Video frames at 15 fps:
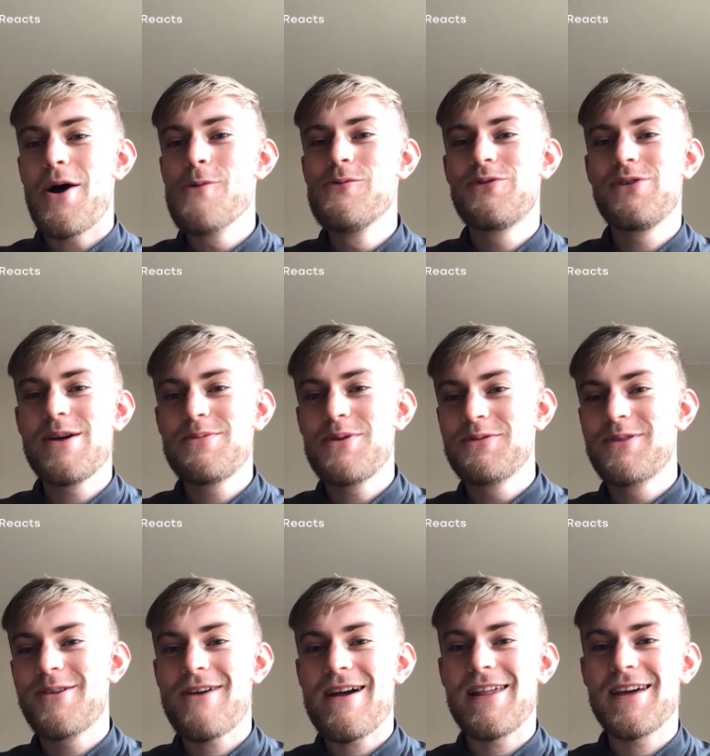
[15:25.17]
Hopefully above
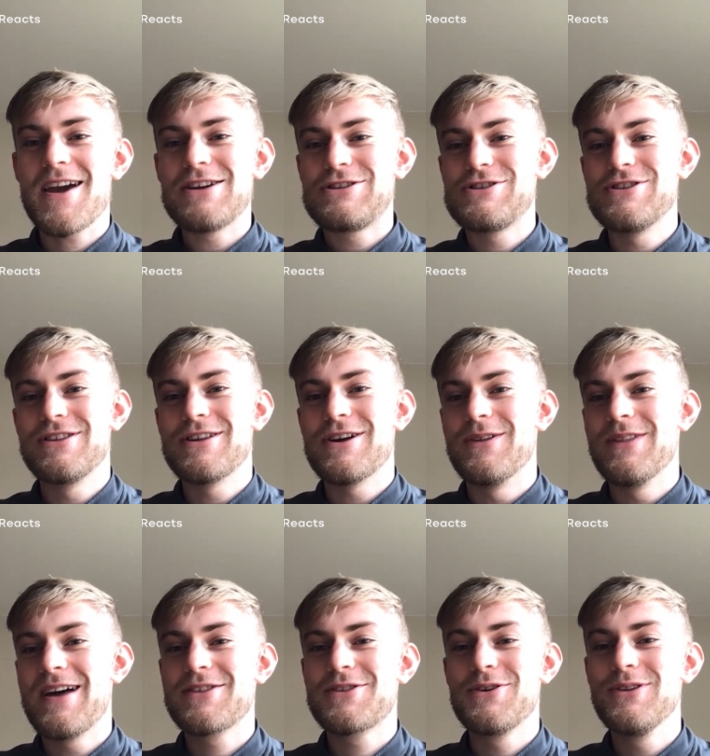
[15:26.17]
the relegation zone.
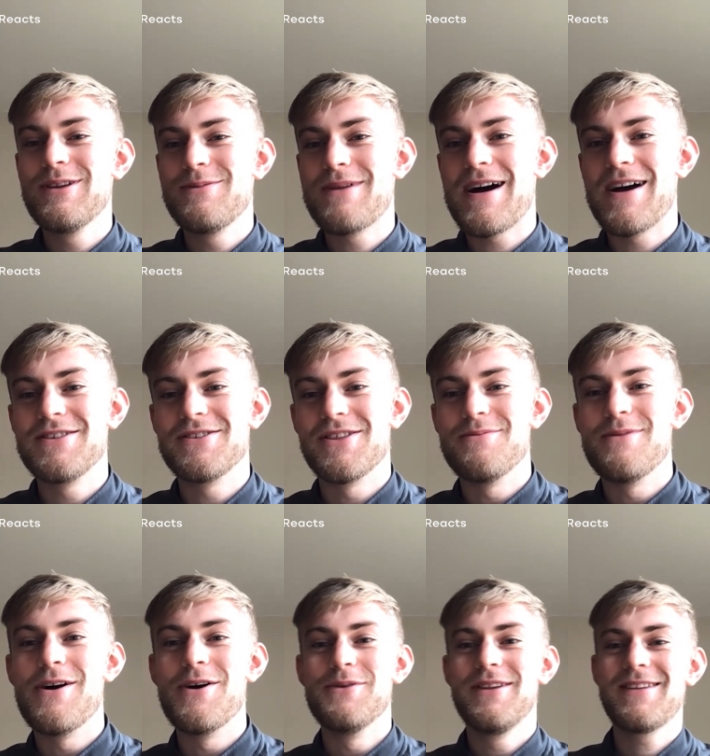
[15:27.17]
That's all that matters at the
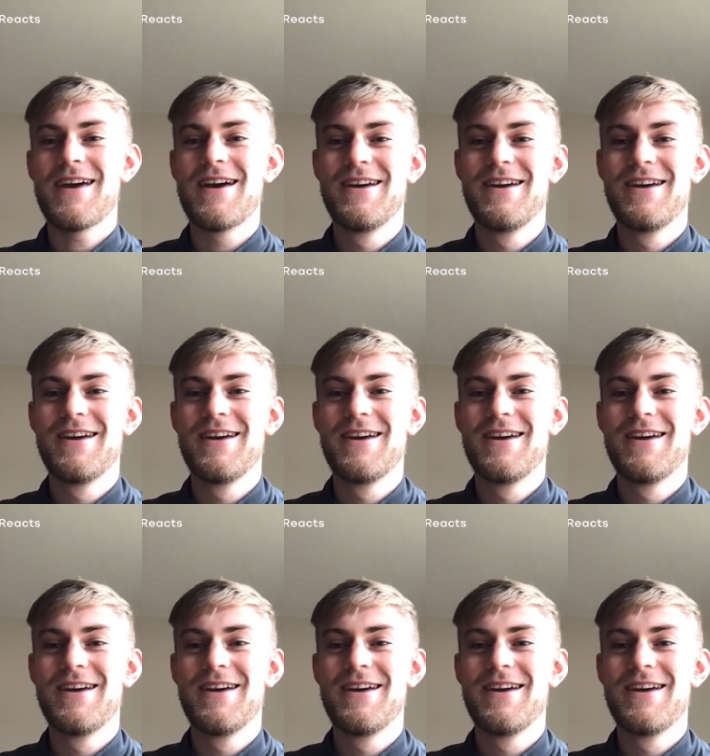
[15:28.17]
moment.